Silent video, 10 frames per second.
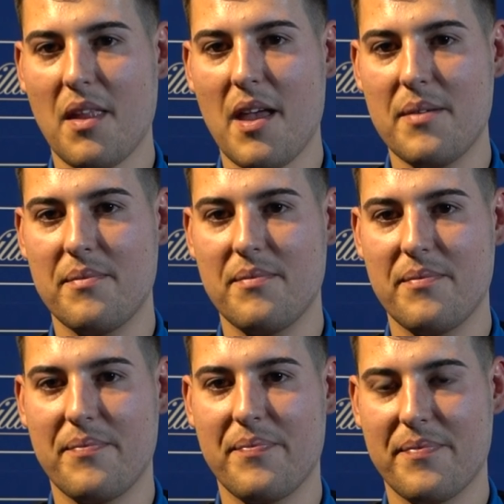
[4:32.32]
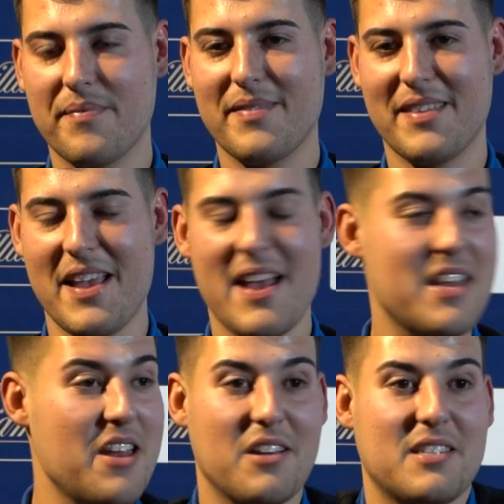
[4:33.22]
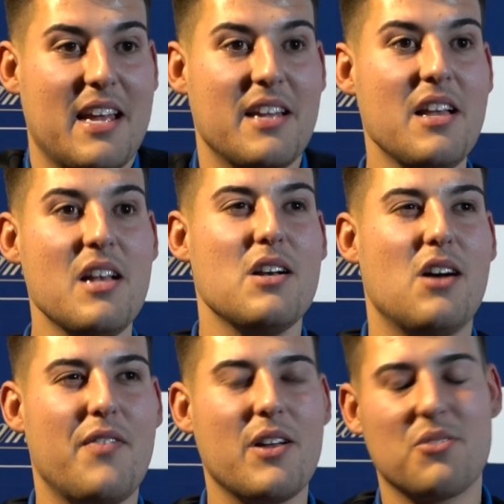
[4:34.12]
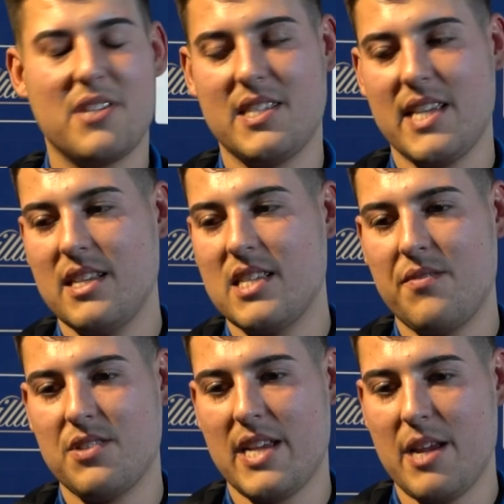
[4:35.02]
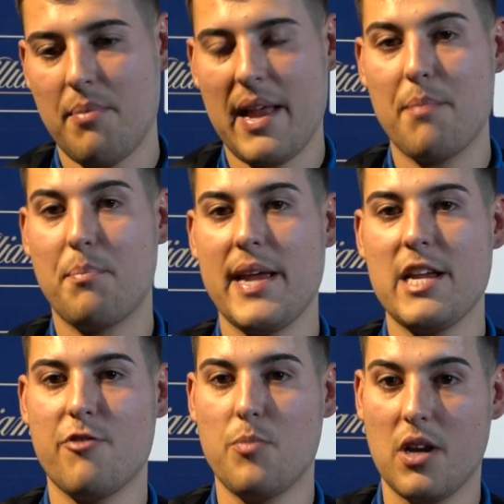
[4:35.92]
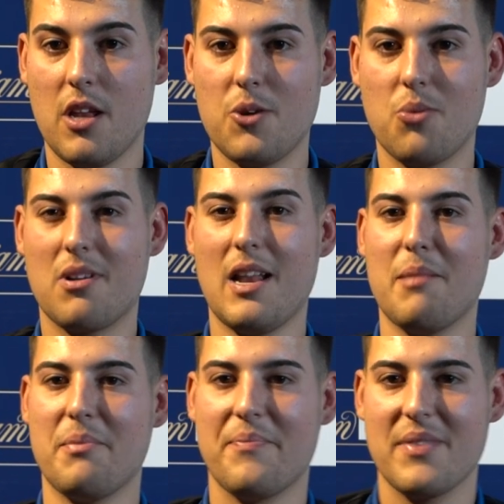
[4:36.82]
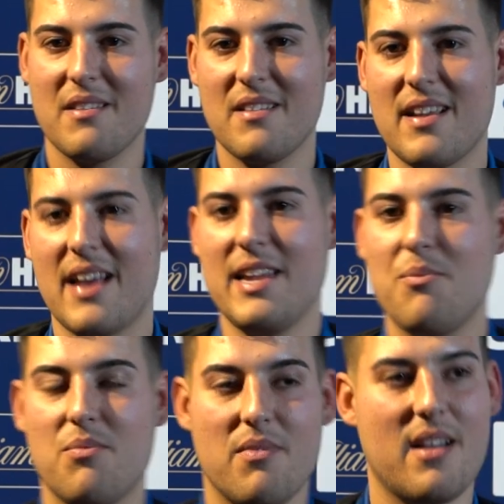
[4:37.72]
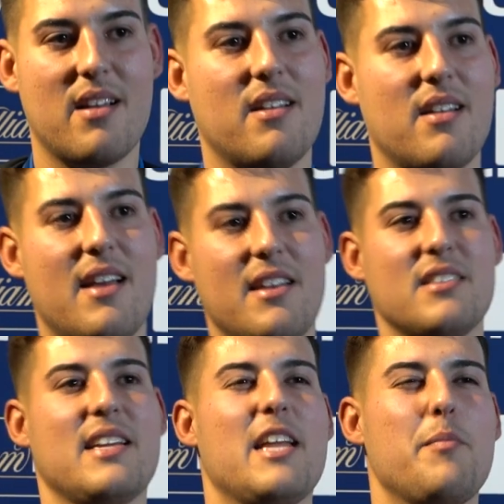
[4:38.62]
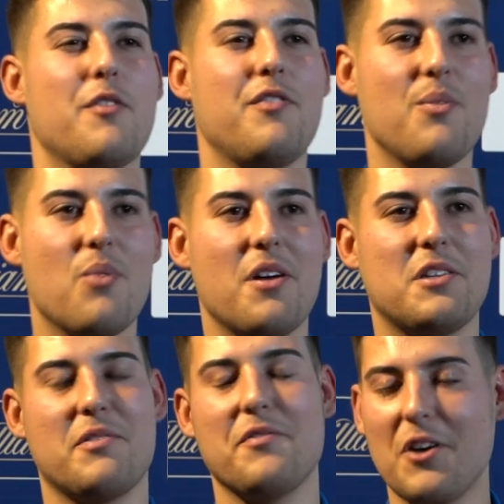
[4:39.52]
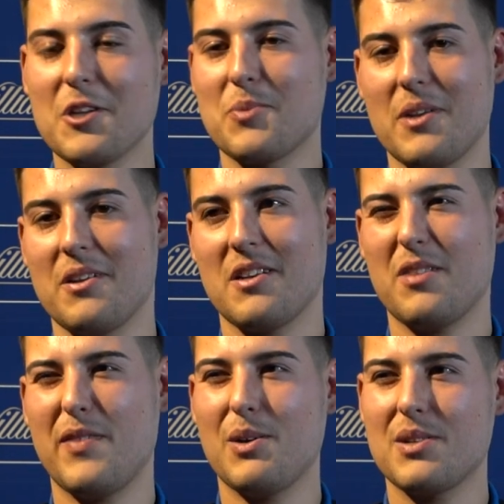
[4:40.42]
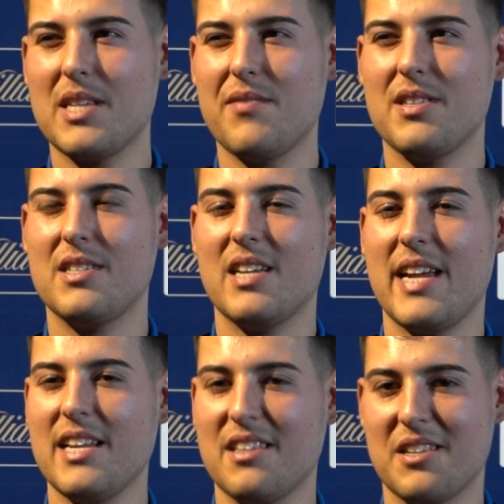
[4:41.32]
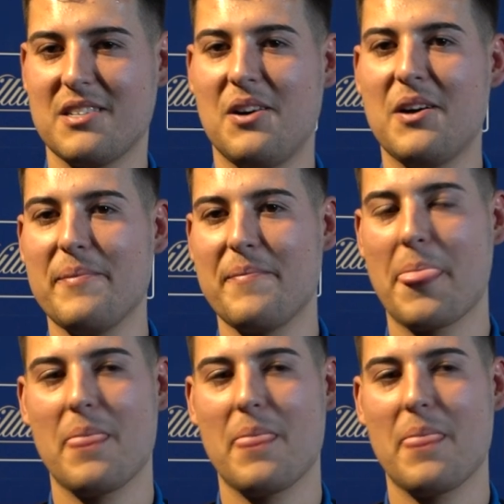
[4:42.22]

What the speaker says: track the Masters. Yeah, no, like I say, I think I was 16, 17 playing Peter in my local club. Mm-hmm. And he said, give me a few words of advice. I think I was 17 at the time.